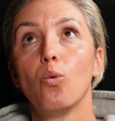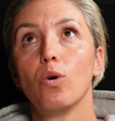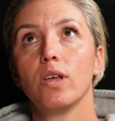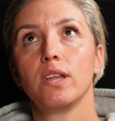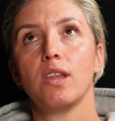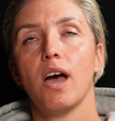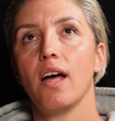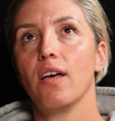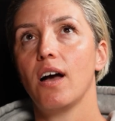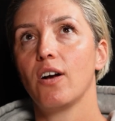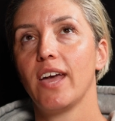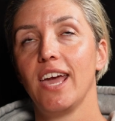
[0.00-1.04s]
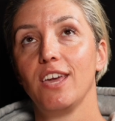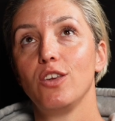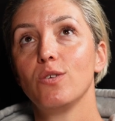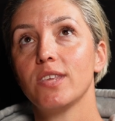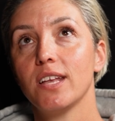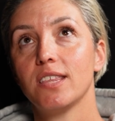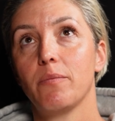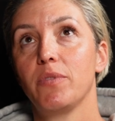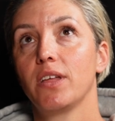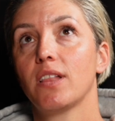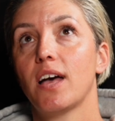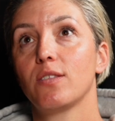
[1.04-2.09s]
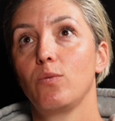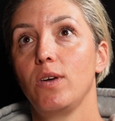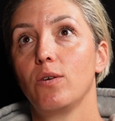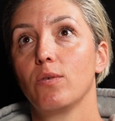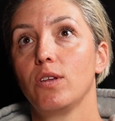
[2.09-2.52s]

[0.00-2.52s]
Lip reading: Well, and okay, you said something last week